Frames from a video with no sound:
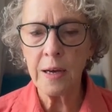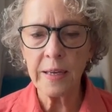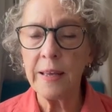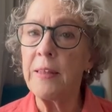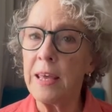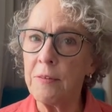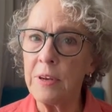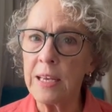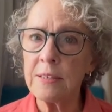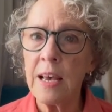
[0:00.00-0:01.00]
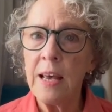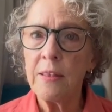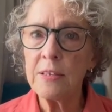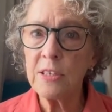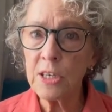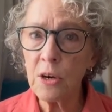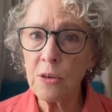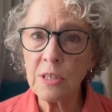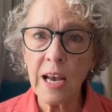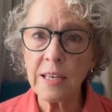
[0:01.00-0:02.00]
in the evenings. The
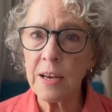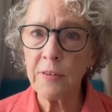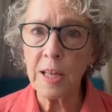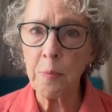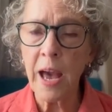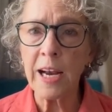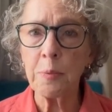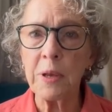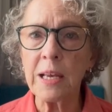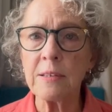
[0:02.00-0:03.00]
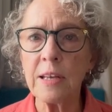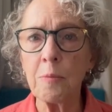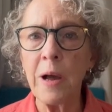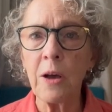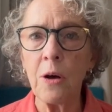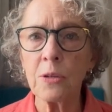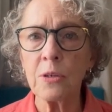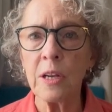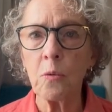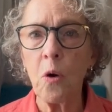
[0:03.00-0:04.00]
Zeros I definitely packed because they're my
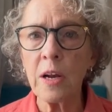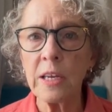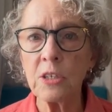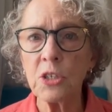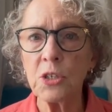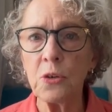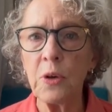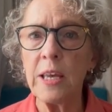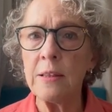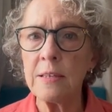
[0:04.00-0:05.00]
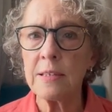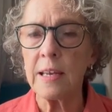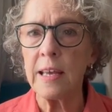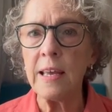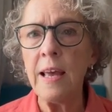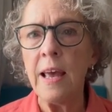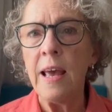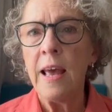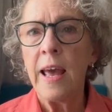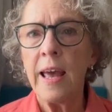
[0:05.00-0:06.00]
alternate walking shoe in the city.
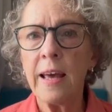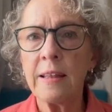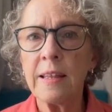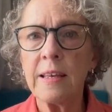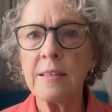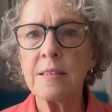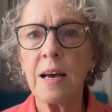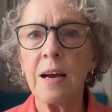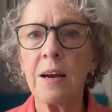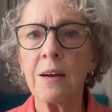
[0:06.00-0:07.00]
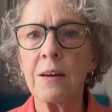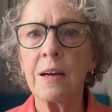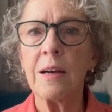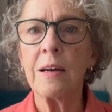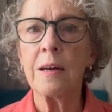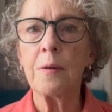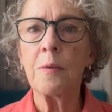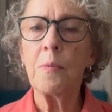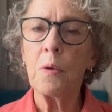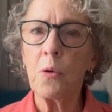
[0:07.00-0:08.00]
And these are
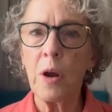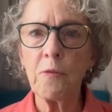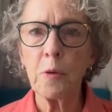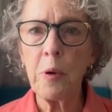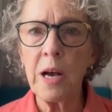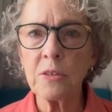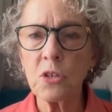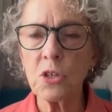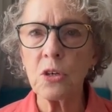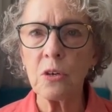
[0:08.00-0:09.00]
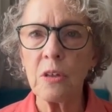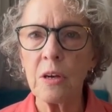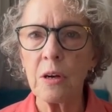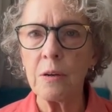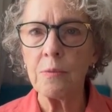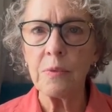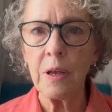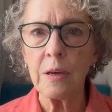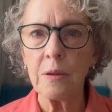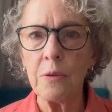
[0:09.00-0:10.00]
great for posture. They're
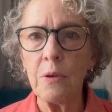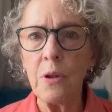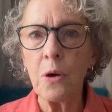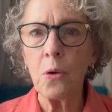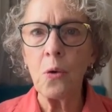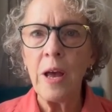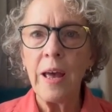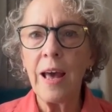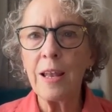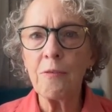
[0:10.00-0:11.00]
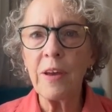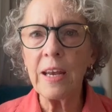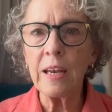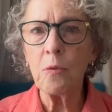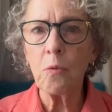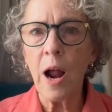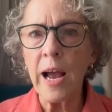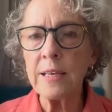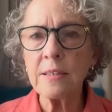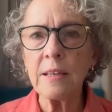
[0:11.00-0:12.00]
no elevated
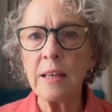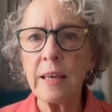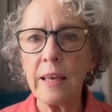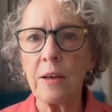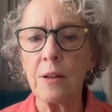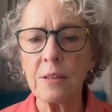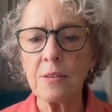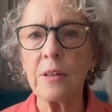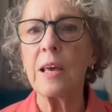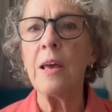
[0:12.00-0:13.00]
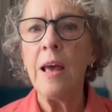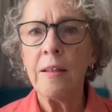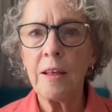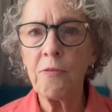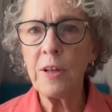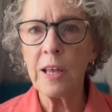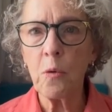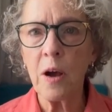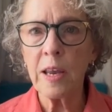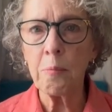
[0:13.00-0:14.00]
rise in the heel. So they feel like
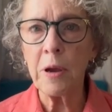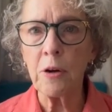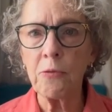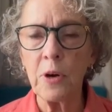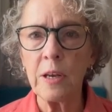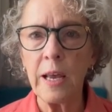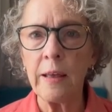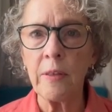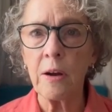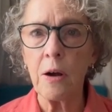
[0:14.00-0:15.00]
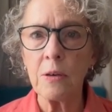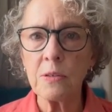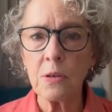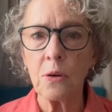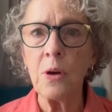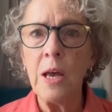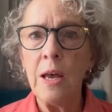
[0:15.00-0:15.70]
walking barefoot, and they're also